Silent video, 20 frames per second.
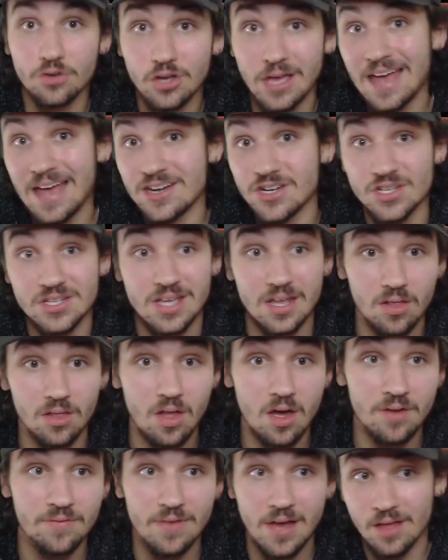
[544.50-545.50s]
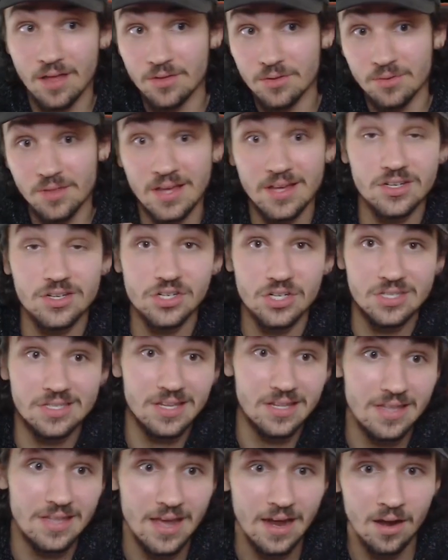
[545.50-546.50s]
can just get a lot of value like it just
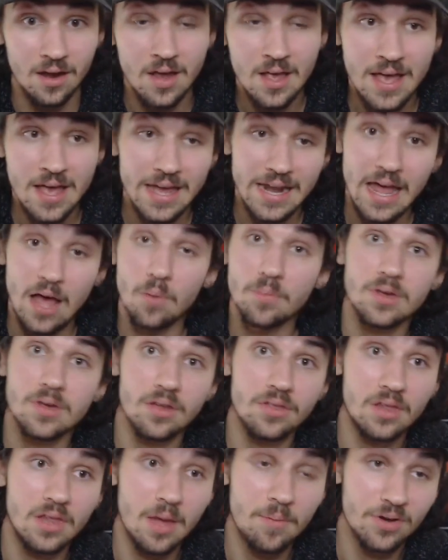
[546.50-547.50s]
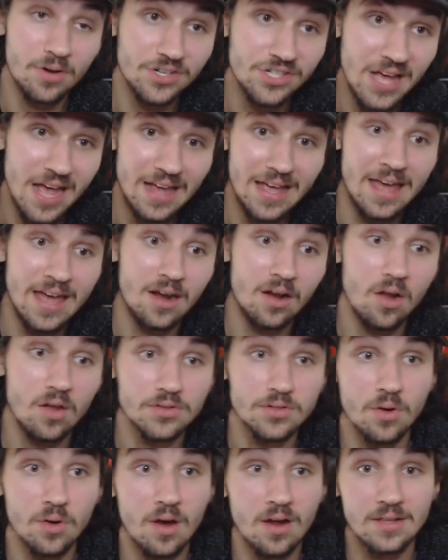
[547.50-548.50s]
did there. It helped kill the Lumberjack and it
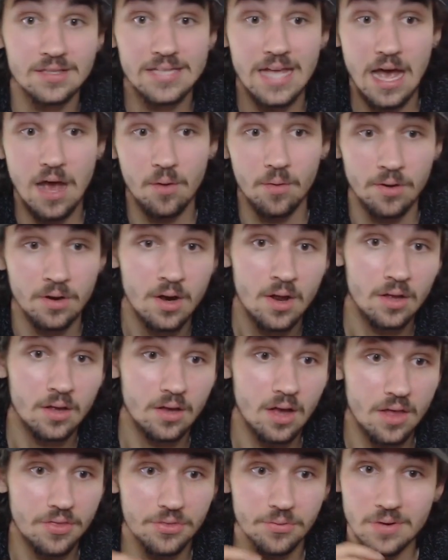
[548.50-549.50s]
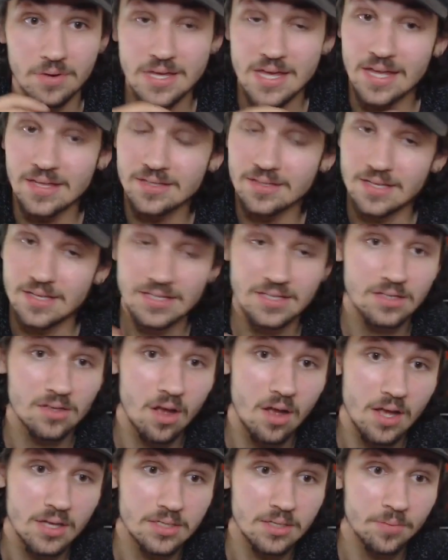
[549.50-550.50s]
also got on tower. Got 3 hits. This is
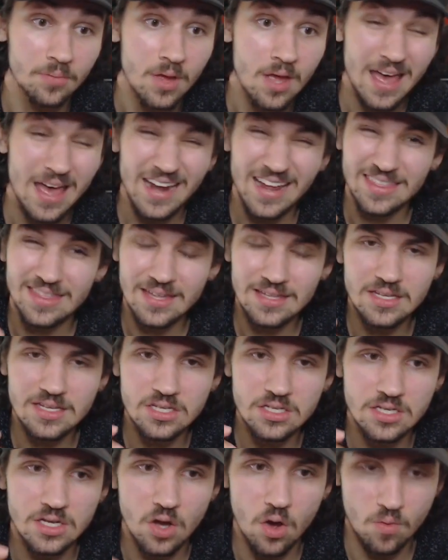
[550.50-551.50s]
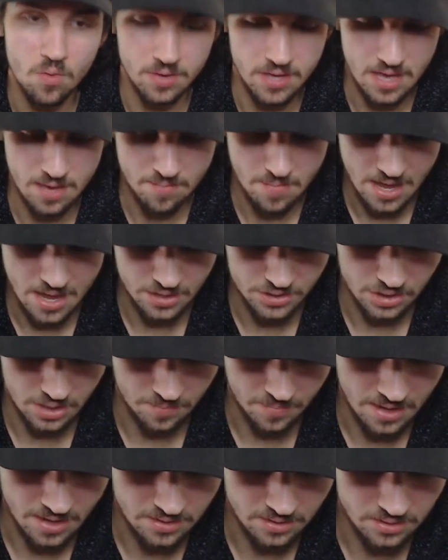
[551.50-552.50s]
awesome. And I think this is an okay matchup.
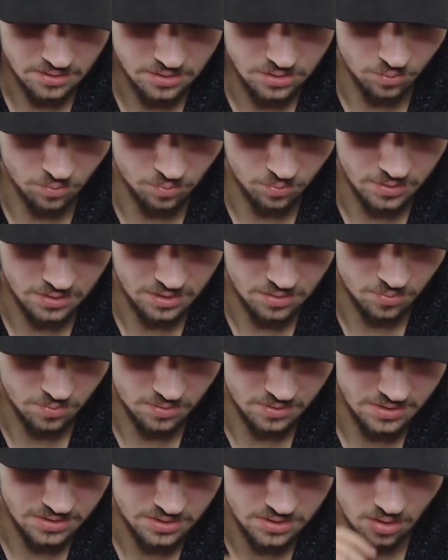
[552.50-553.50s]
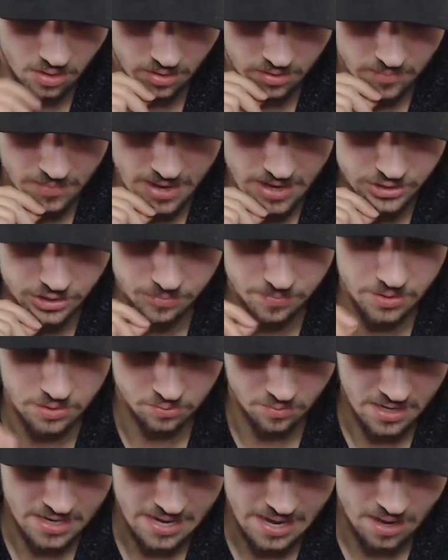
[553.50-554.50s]
I think this is a really, really solid matchup because
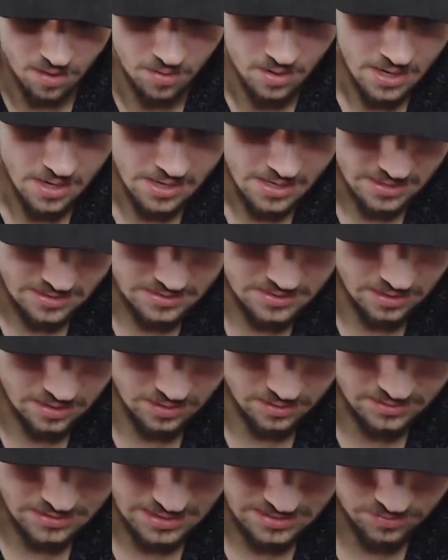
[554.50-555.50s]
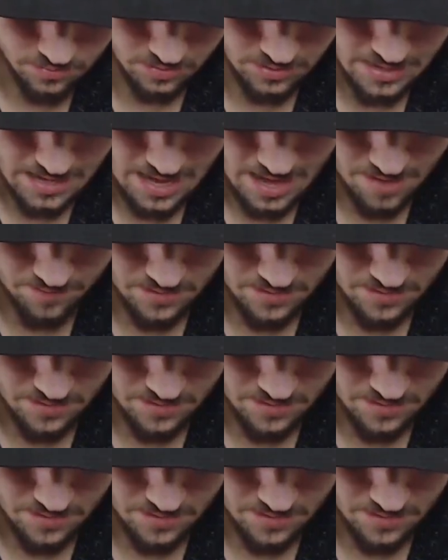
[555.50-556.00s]
right now he still doesn't really have